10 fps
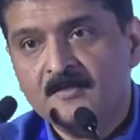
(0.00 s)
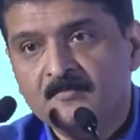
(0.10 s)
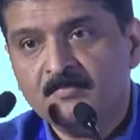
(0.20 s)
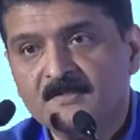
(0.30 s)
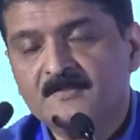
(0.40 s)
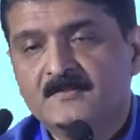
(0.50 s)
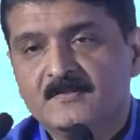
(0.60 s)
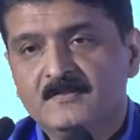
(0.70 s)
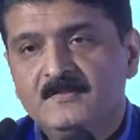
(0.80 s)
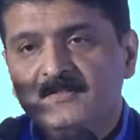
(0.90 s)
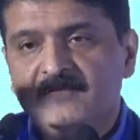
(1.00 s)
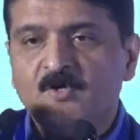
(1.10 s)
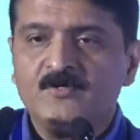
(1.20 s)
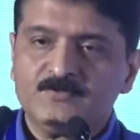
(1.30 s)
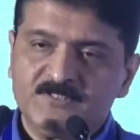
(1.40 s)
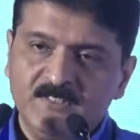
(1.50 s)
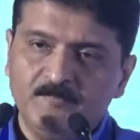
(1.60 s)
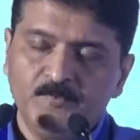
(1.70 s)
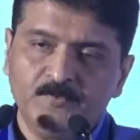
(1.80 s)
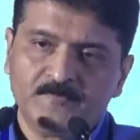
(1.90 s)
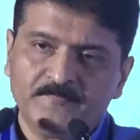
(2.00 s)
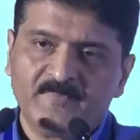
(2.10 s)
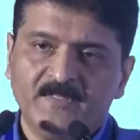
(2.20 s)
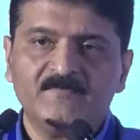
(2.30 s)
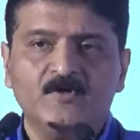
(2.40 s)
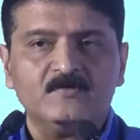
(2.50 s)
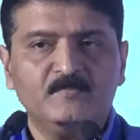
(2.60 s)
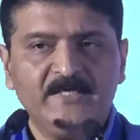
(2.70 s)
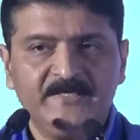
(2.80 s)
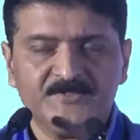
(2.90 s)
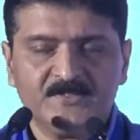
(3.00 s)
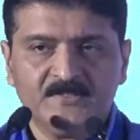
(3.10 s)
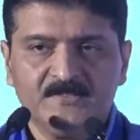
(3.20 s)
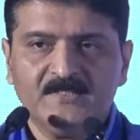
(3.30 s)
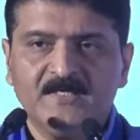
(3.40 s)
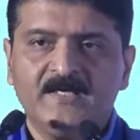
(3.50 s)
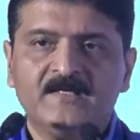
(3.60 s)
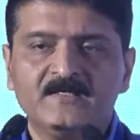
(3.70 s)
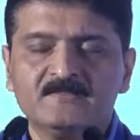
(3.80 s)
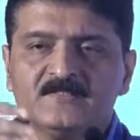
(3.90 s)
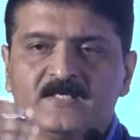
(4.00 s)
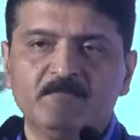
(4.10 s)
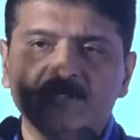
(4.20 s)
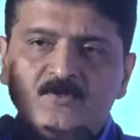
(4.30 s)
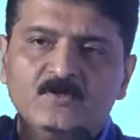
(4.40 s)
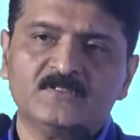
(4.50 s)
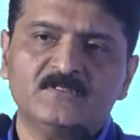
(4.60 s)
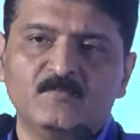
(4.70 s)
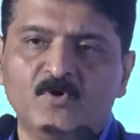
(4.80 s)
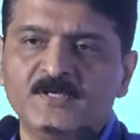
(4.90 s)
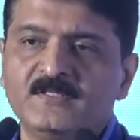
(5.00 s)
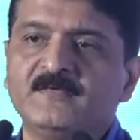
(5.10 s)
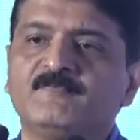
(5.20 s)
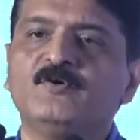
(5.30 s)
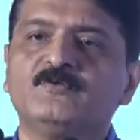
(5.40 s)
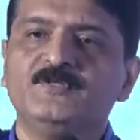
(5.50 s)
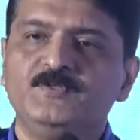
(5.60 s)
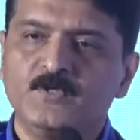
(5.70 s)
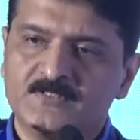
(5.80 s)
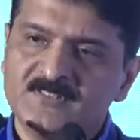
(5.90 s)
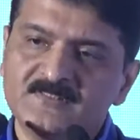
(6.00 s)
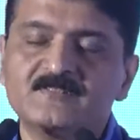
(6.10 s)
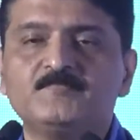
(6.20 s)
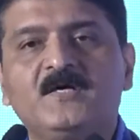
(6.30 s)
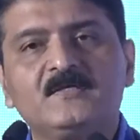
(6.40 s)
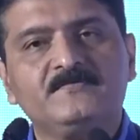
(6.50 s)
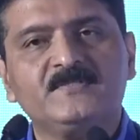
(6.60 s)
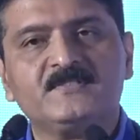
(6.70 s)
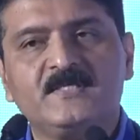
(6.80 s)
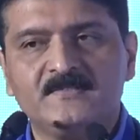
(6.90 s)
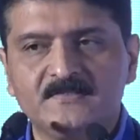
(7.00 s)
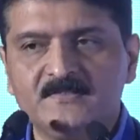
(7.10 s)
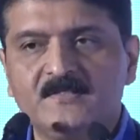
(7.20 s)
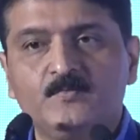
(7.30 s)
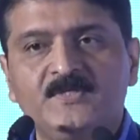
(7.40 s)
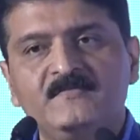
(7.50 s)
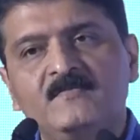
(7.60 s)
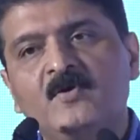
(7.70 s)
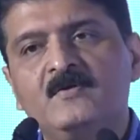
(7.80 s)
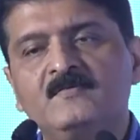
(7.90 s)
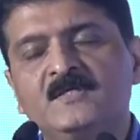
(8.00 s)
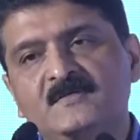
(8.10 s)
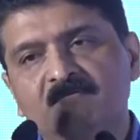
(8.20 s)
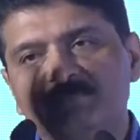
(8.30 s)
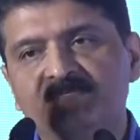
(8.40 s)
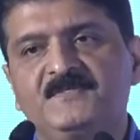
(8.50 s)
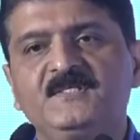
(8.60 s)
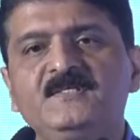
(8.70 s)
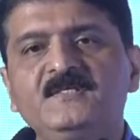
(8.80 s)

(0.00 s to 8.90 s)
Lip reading: But they've gone to Singapore, they've gone to Malaysia, and as the chairman talked in the morning, they've gone to the US. This is part of a strategy that we evolved 15